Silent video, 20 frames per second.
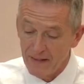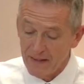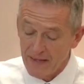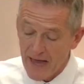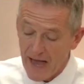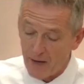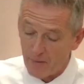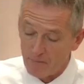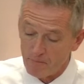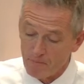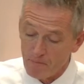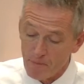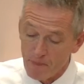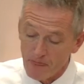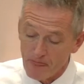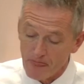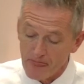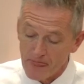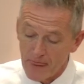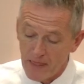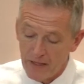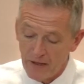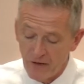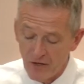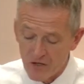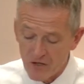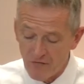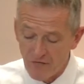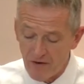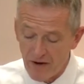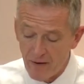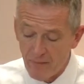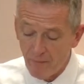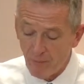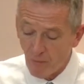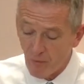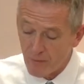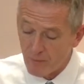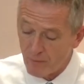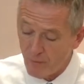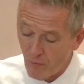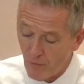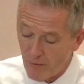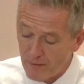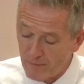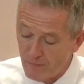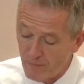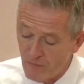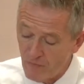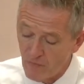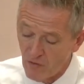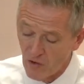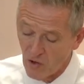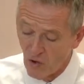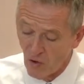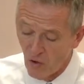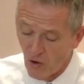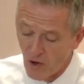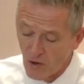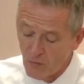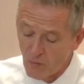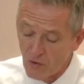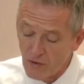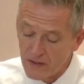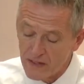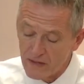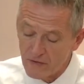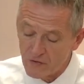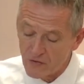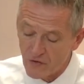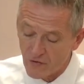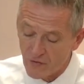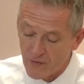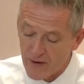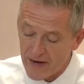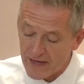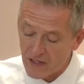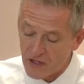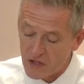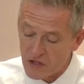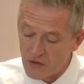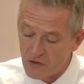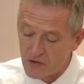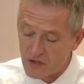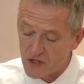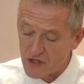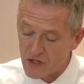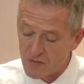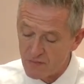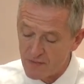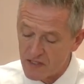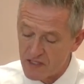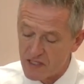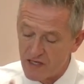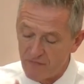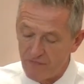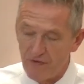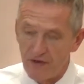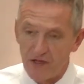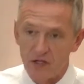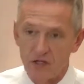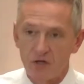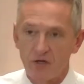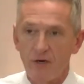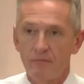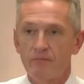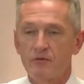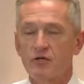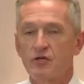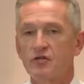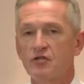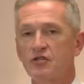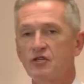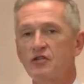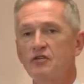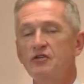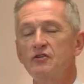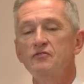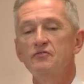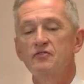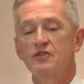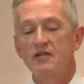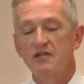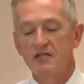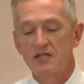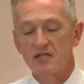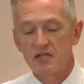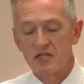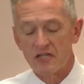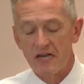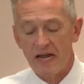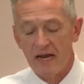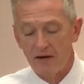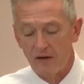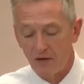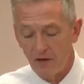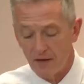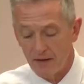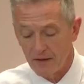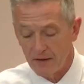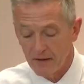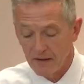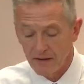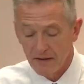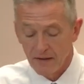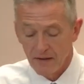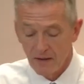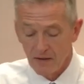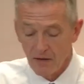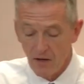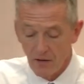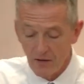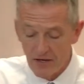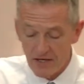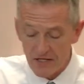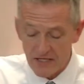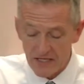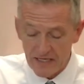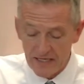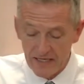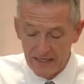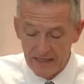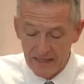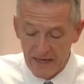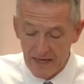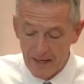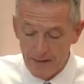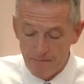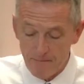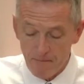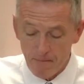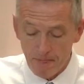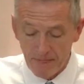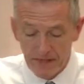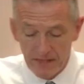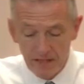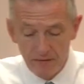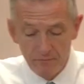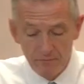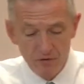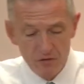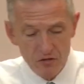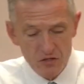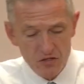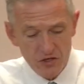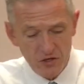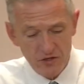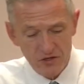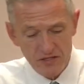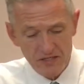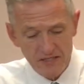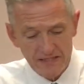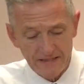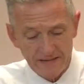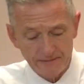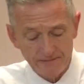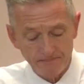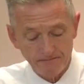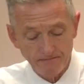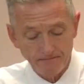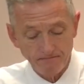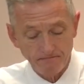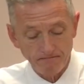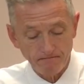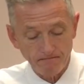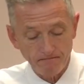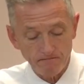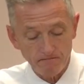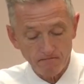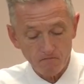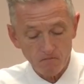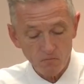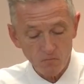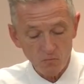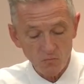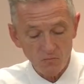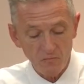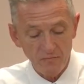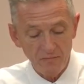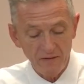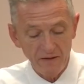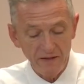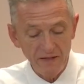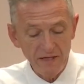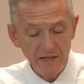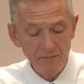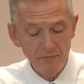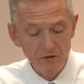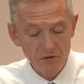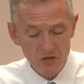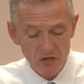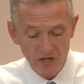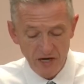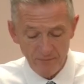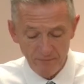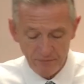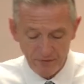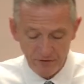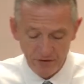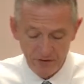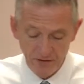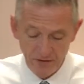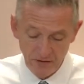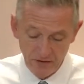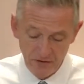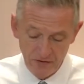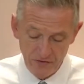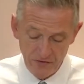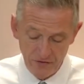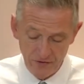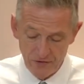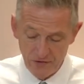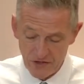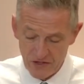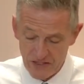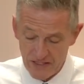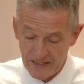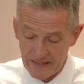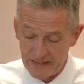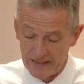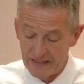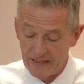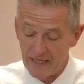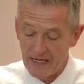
Now, here's a very important point. The Lord will give, direct you to specific scriptures to use and to stand on. Notice in uh, Hebrews thirteen. Hebrews chapter thirteen.